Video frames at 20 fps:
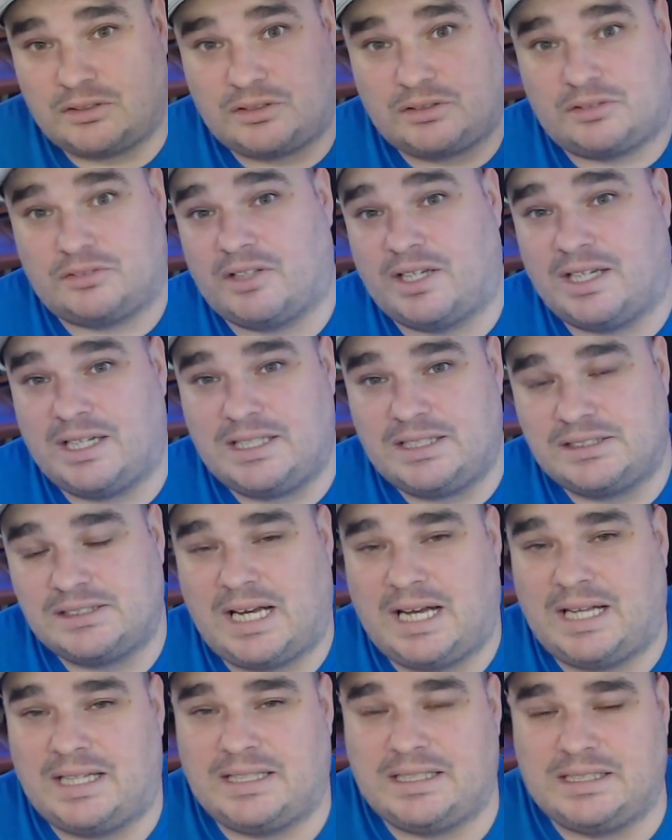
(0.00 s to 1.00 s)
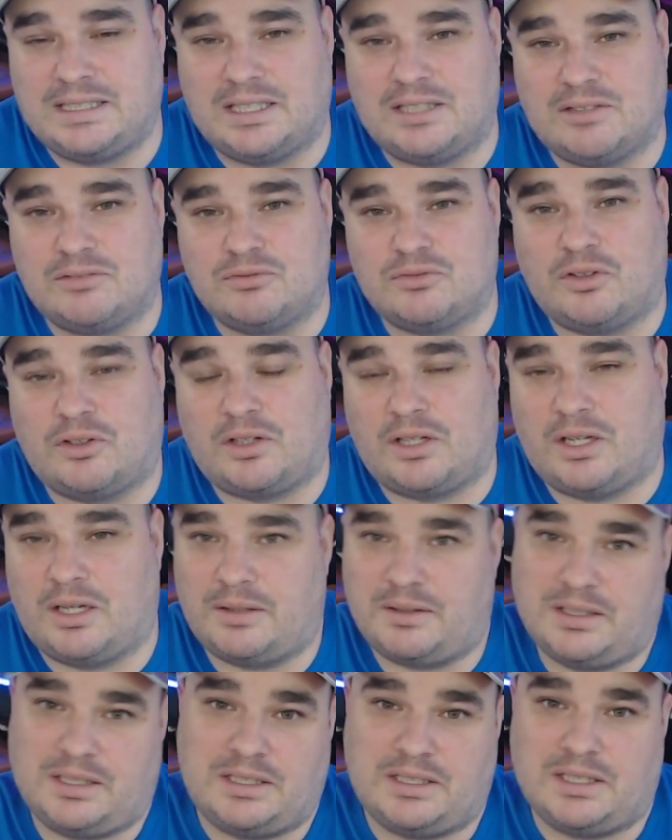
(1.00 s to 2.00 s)
grenades at the
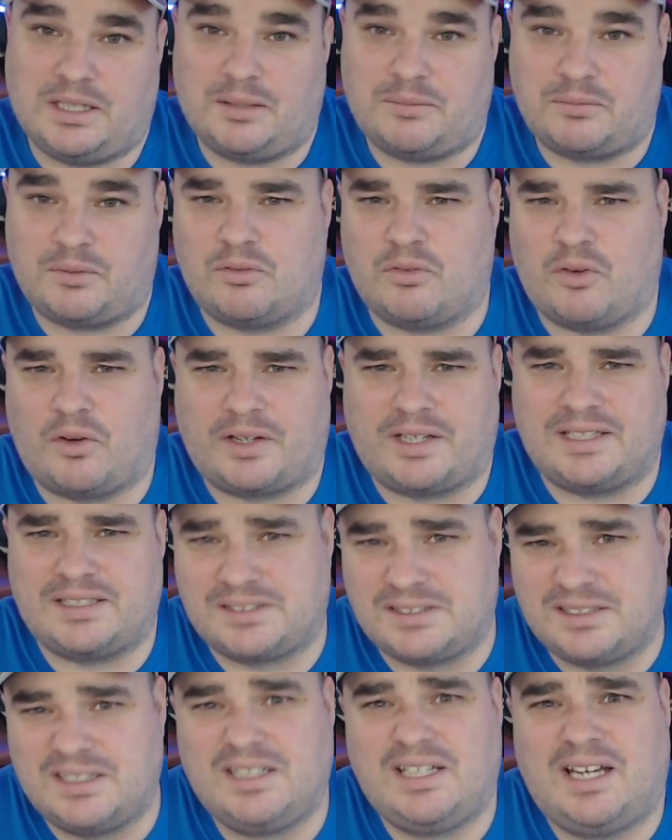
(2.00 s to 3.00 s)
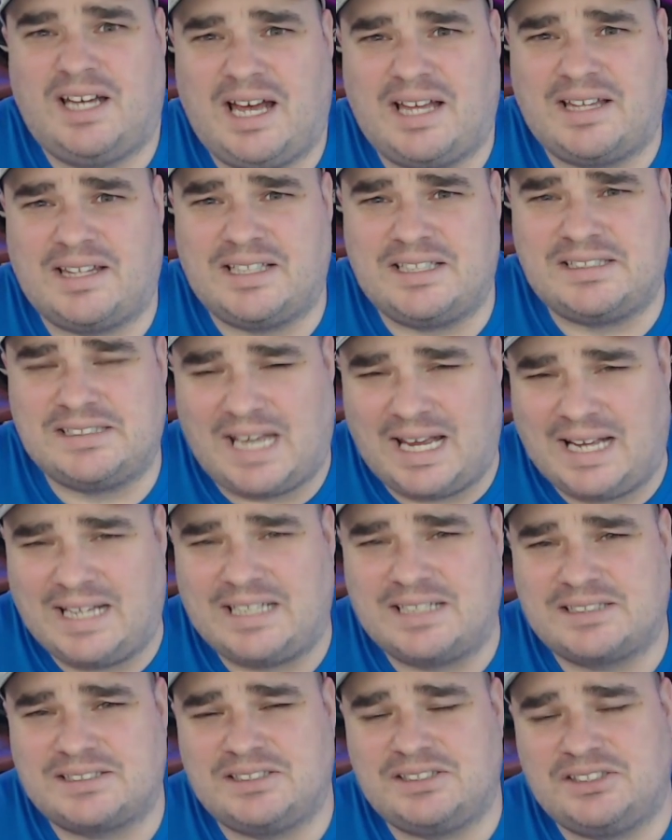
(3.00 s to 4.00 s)
not rockets, at the
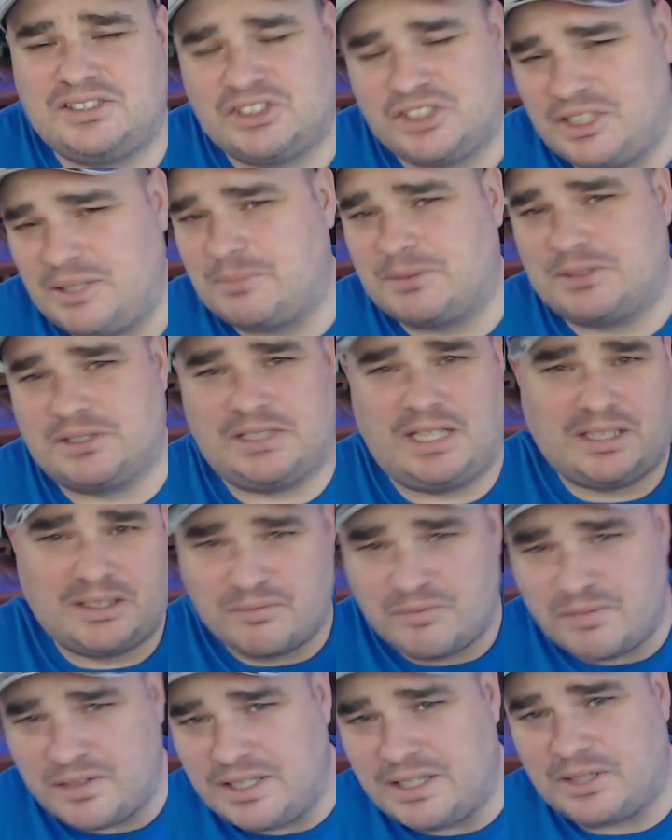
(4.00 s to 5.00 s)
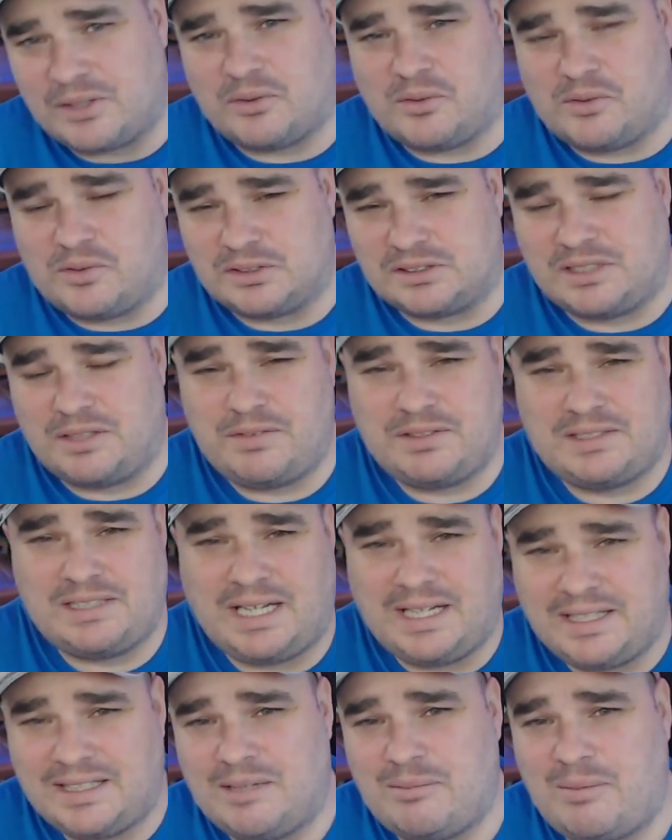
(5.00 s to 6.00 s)
tanks and jeeps and other vehicles, and if you
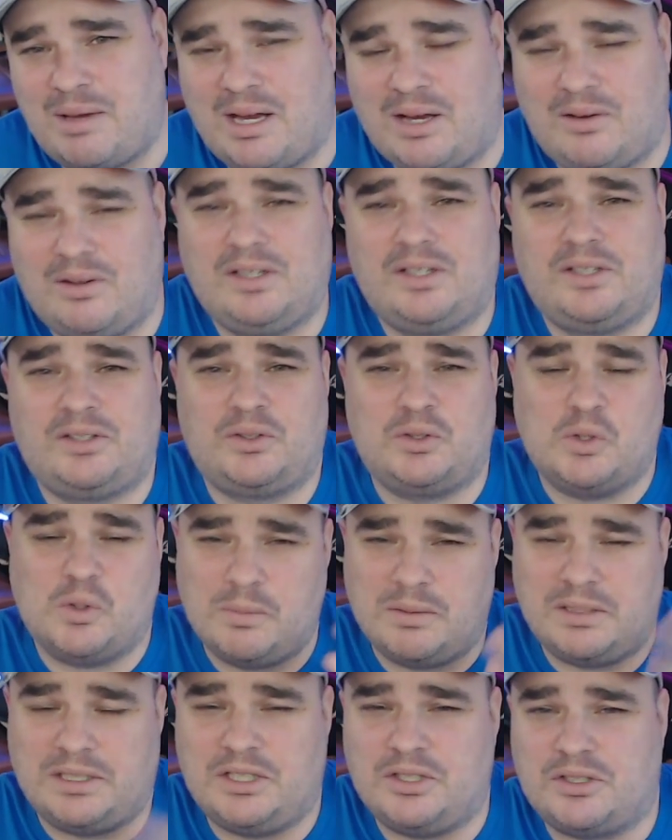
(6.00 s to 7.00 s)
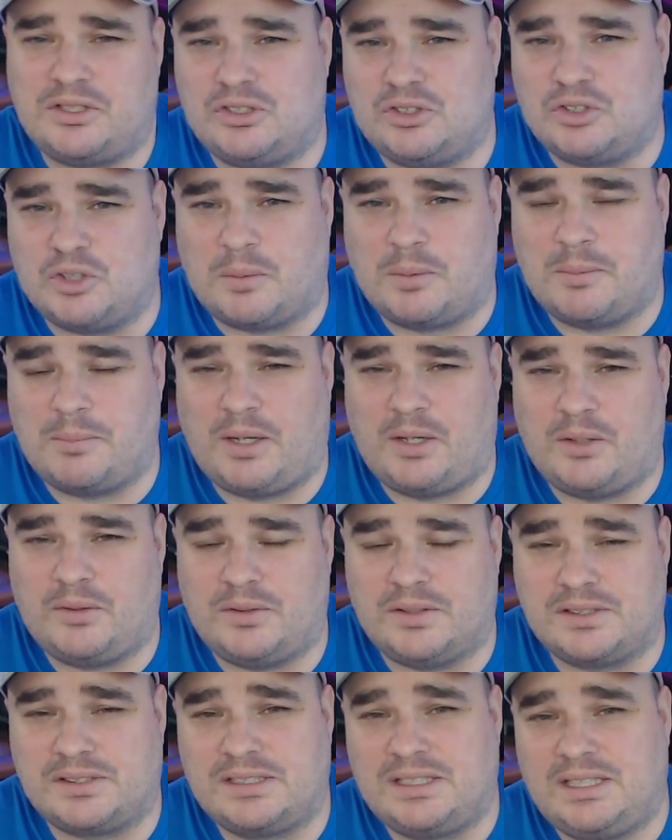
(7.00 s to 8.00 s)
take them out, normally you can drop a
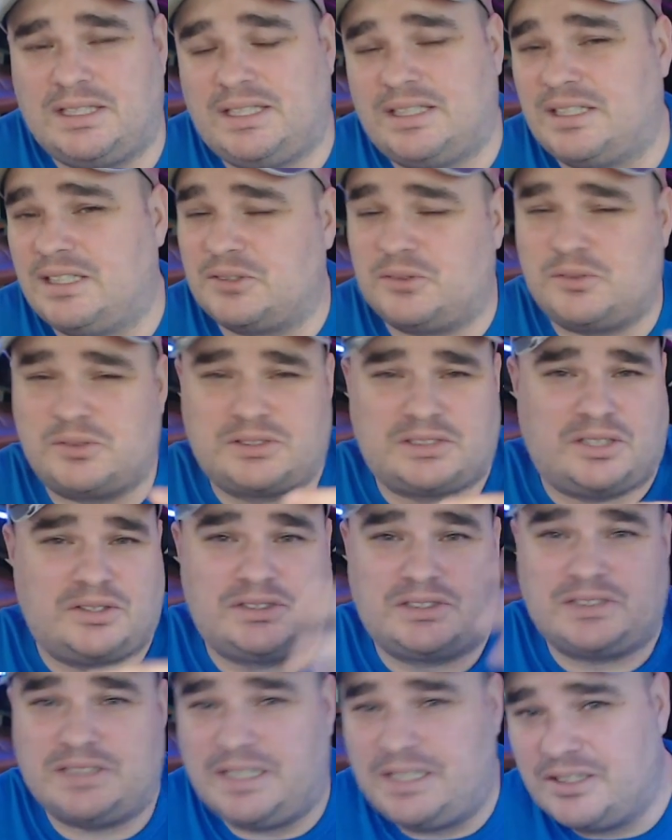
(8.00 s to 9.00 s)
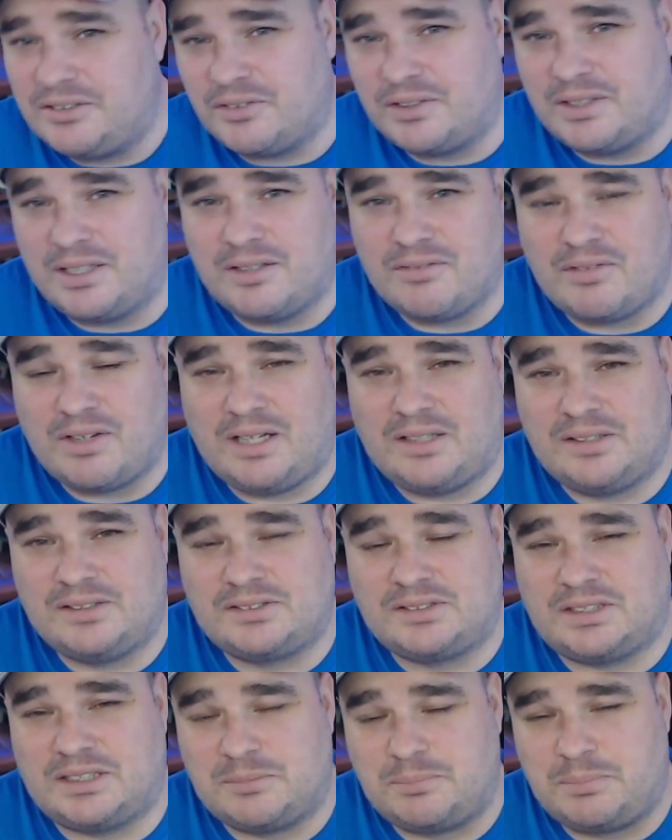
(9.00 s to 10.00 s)
bonus. There's also scenery around,
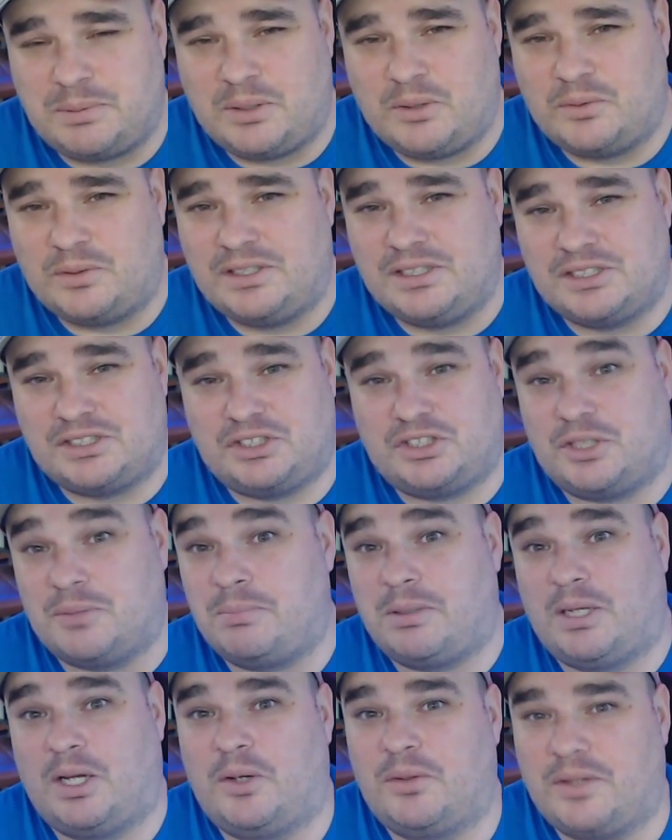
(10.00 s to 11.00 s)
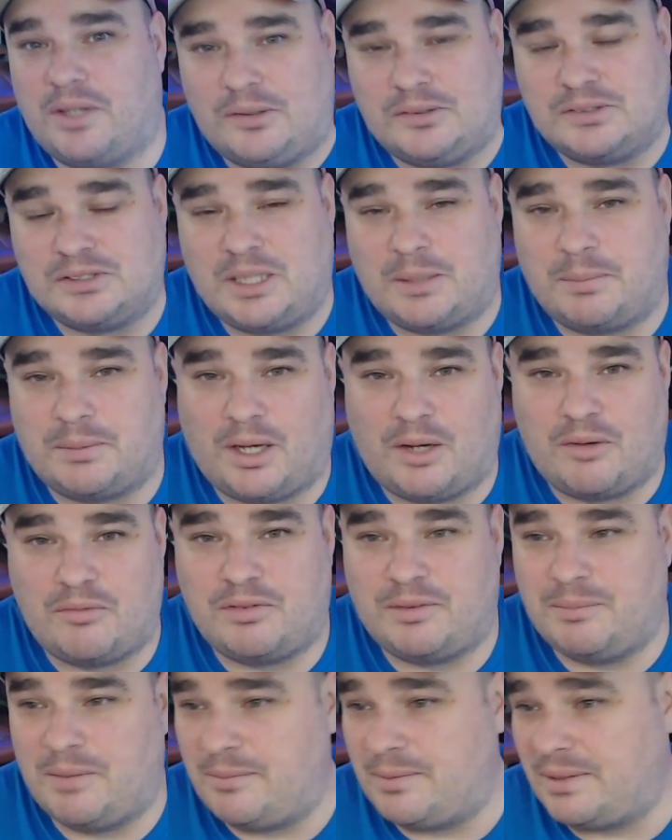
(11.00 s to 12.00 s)
so there's buildings and you can blow those up and
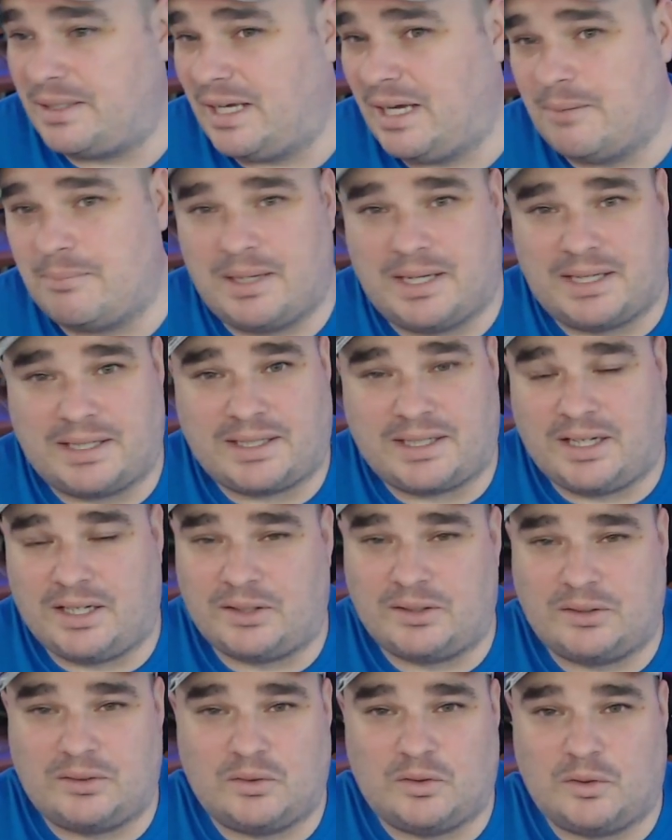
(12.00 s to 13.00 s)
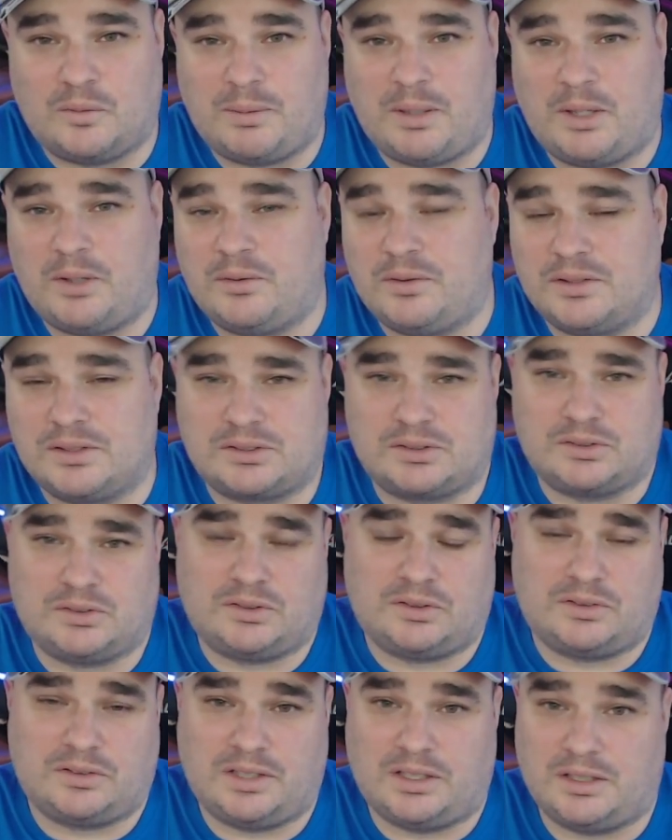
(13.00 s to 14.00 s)
hopefully maybe get a better gun or bonus
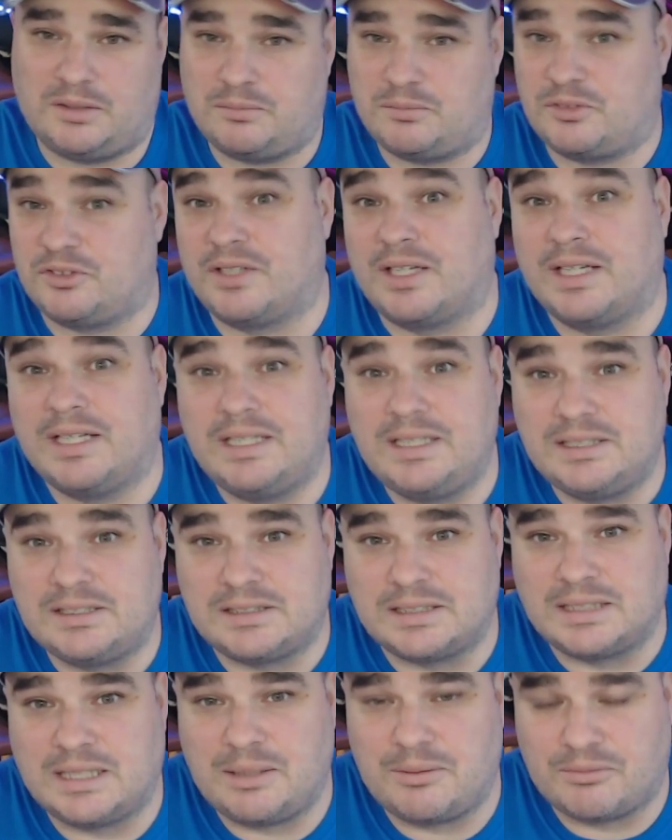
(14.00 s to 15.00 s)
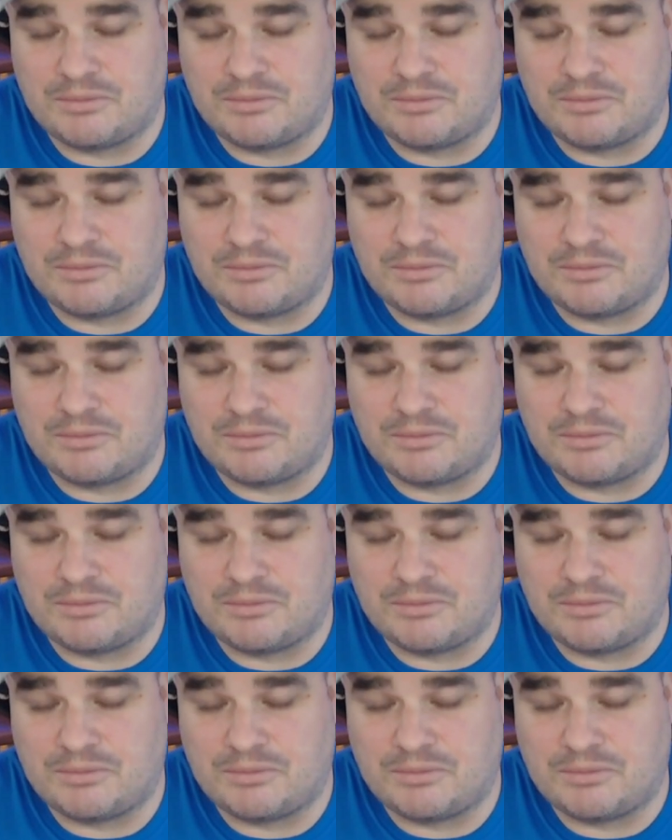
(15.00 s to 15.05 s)
or grenades to keep